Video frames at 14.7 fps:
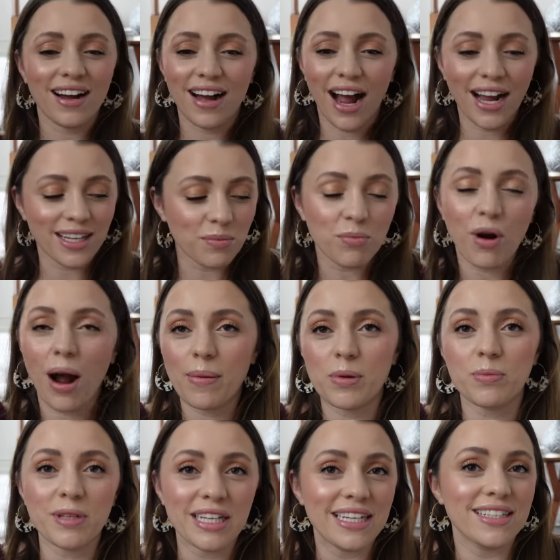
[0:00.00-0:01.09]
I can
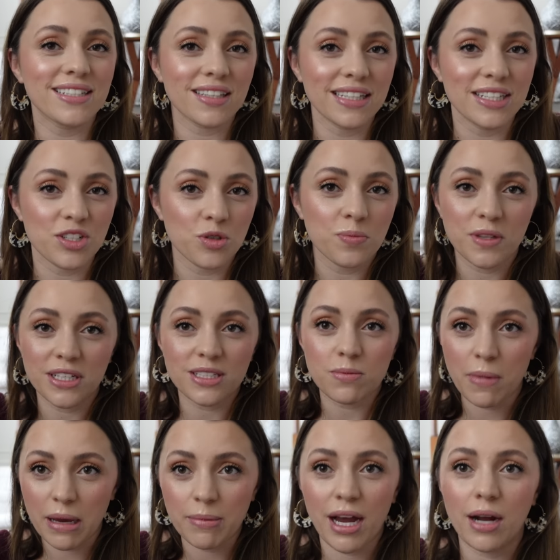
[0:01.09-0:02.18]
probably easily dupe this.
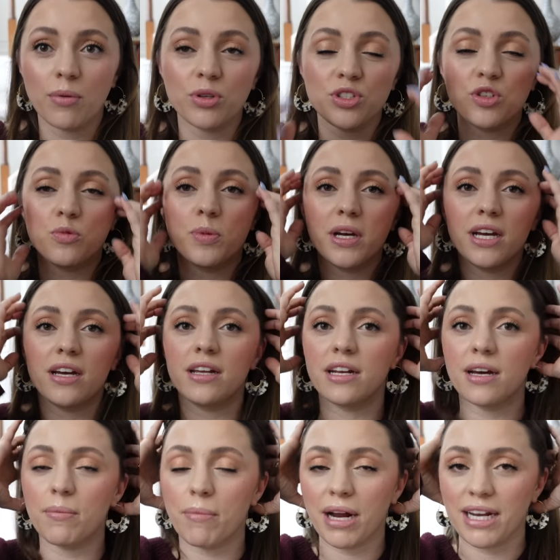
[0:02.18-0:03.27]
Maybe I will dupe it
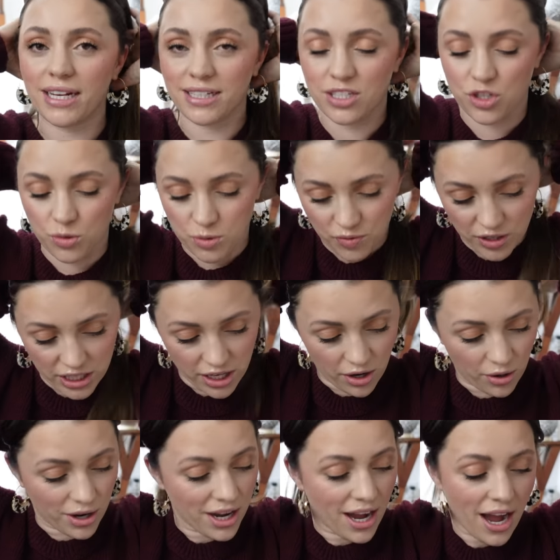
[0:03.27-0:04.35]
in my next dupes
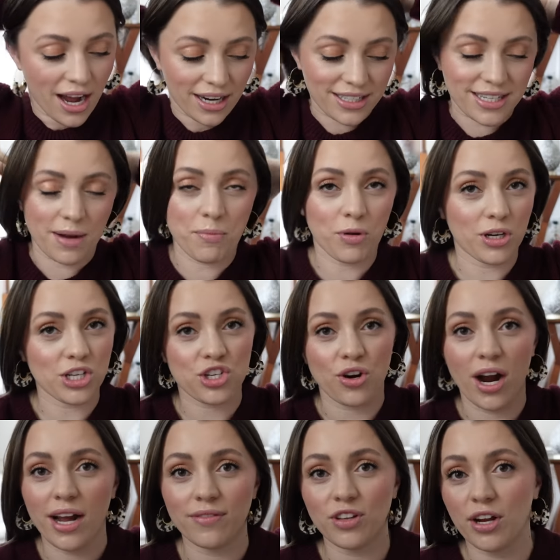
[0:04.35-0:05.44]
video because I'm pretty sure
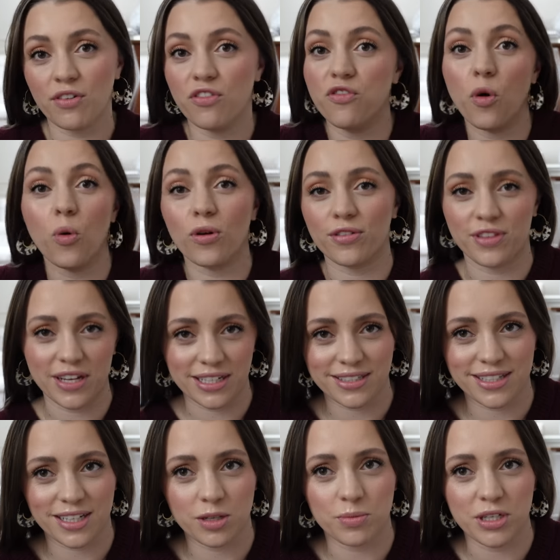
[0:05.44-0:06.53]
I have like four things
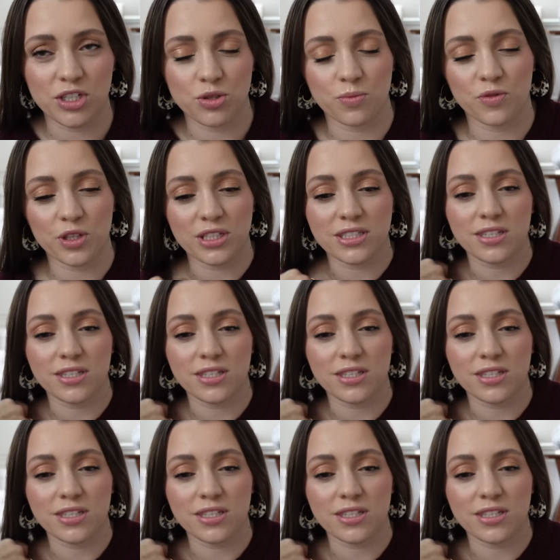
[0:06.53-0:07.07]
that could be a dupe for this.